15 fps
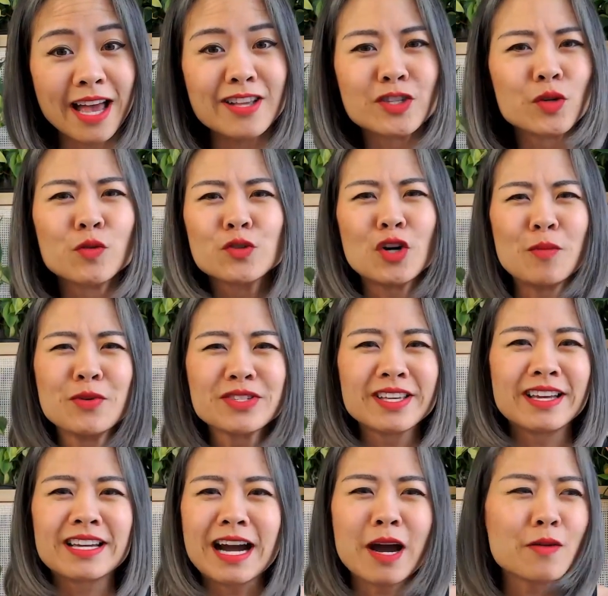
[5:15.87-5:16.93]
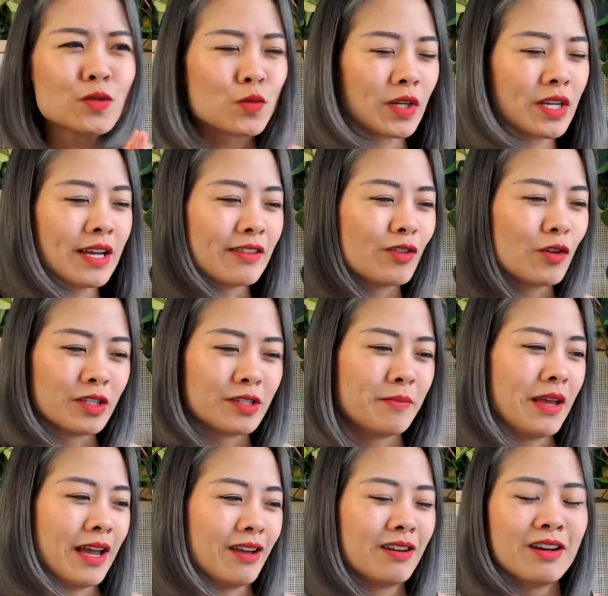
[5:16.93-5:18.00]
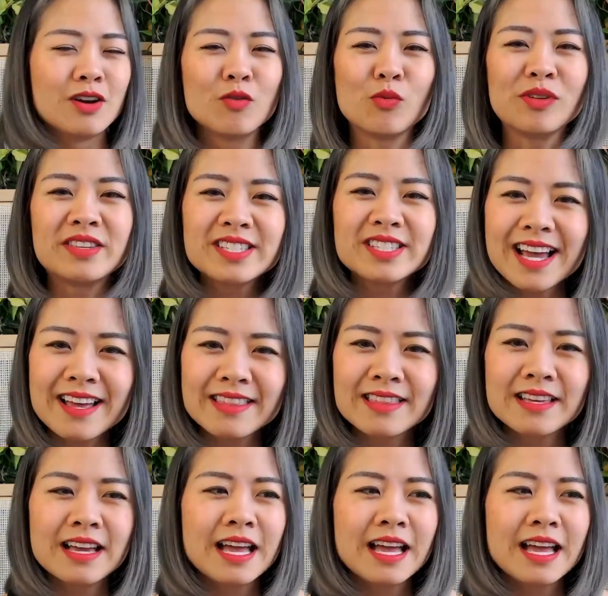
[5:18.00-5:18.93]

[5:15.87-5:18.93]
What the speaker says: And so it was almost like I was working at the altMBA with Seth,